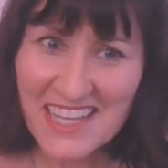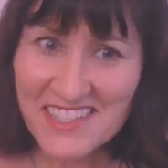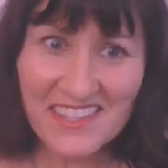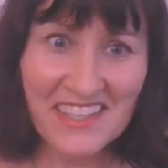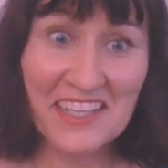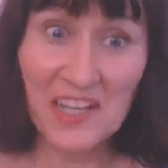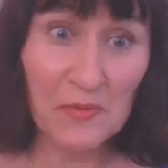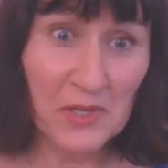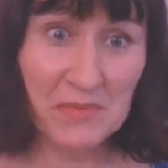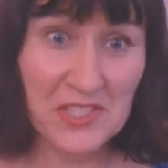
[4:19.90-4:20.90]
actually thinking I
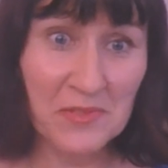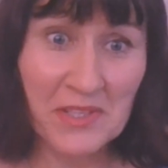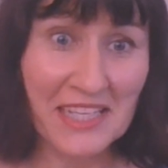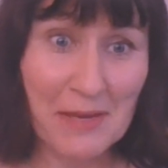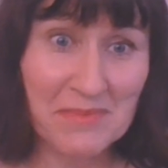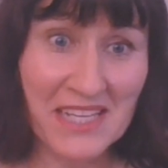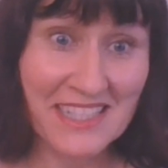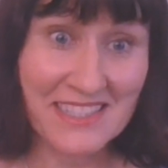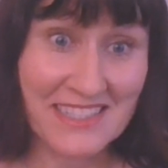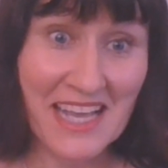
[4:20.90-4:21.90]
wouldn't be doing an
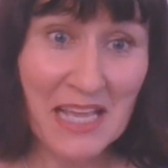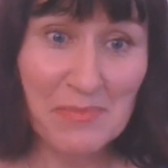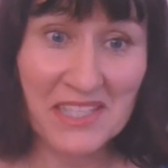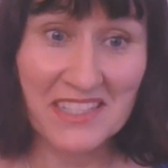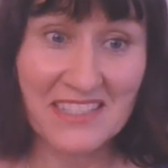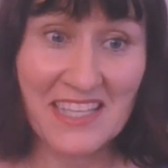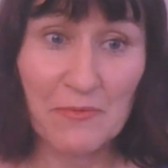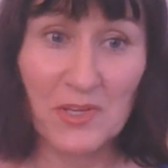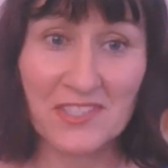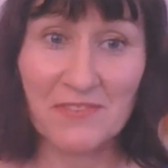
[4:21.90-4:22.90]
update today because there
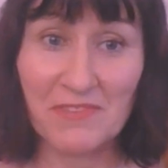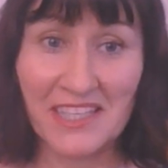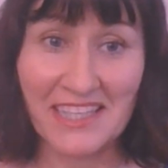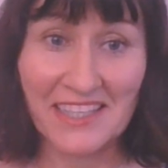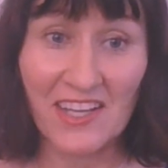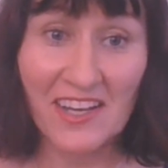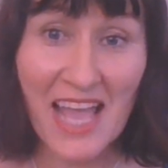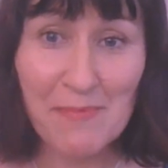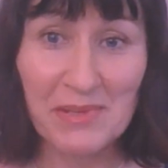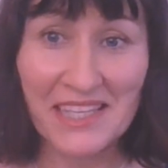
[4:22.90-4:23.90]
wasn't really a lot
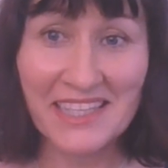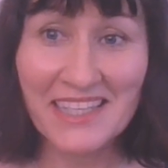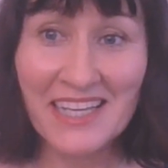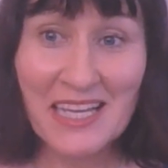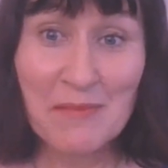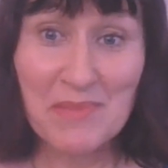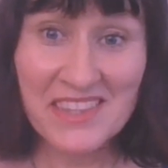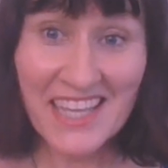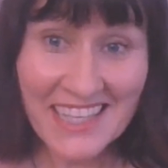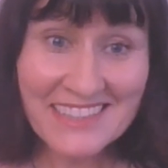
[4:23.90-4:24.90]
happening,
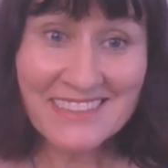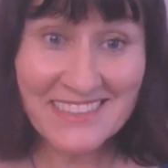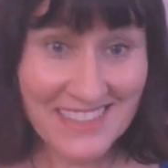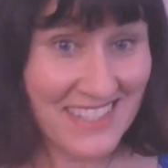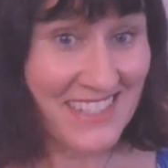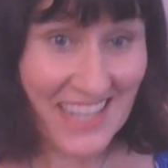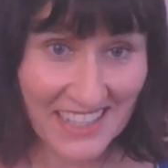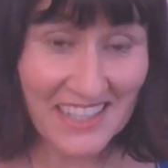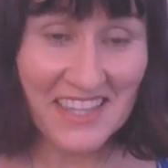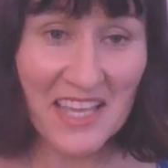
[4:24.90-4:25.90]
but then
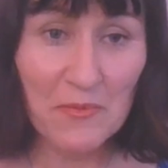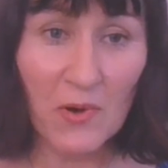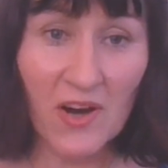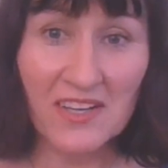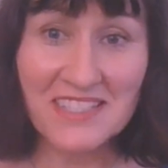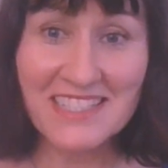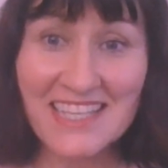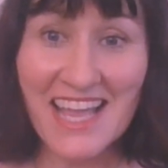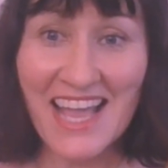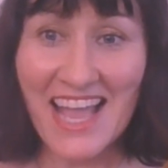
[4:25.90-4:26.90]
suddenly there was.
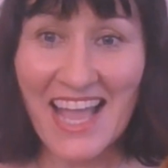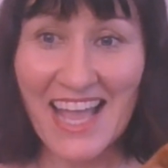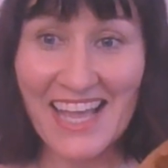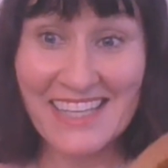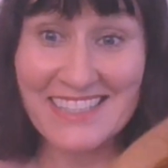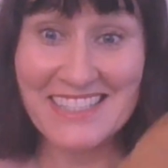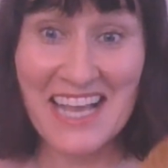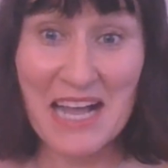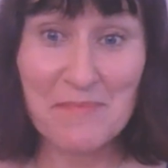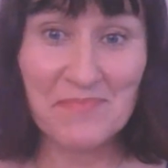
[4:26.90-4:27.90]
And
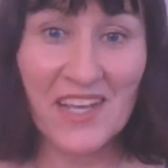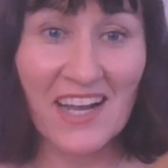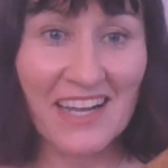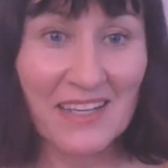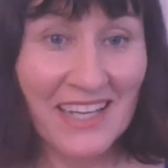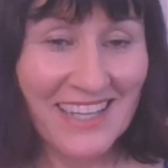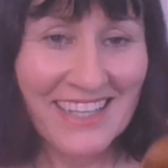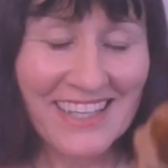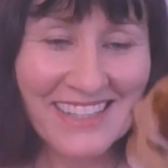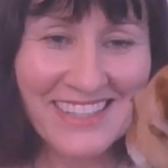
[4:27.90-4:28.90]

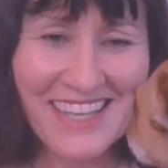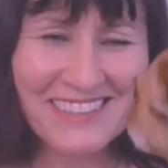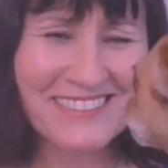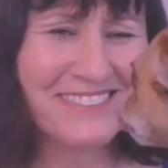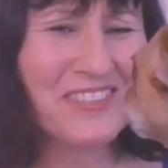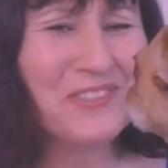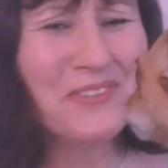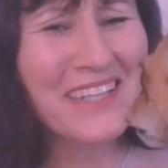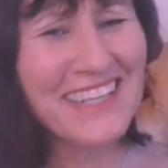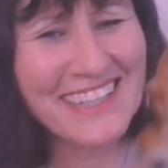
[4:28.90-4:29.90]
that's
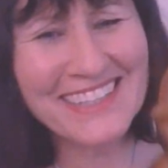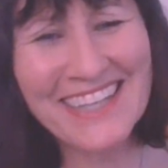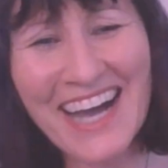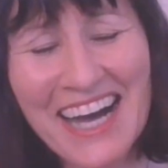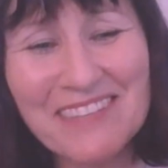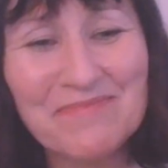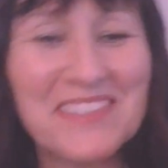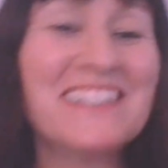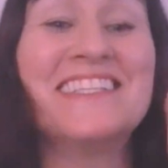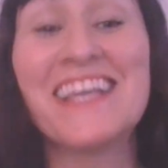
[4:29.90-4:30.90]

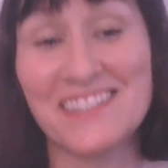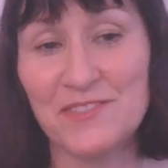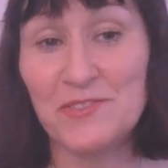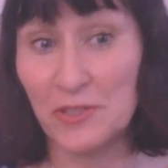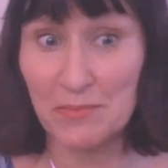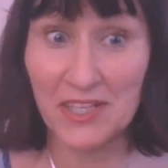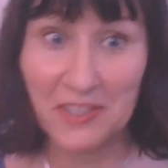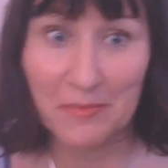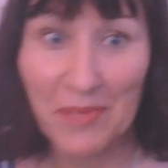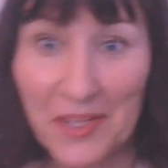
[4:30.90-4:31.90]
Julie, my
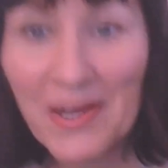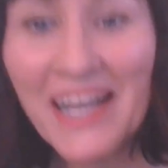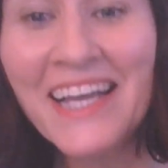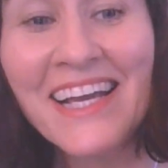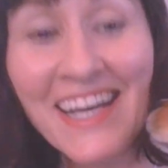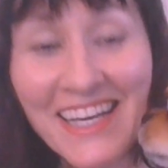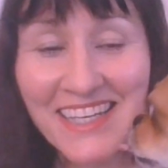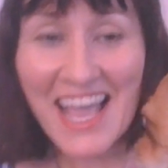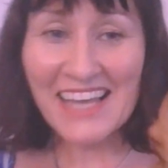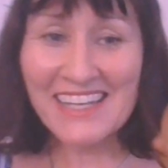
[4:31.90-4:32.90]
dog, by the way.
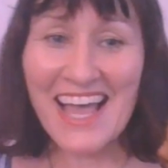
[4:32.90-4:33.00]
Now,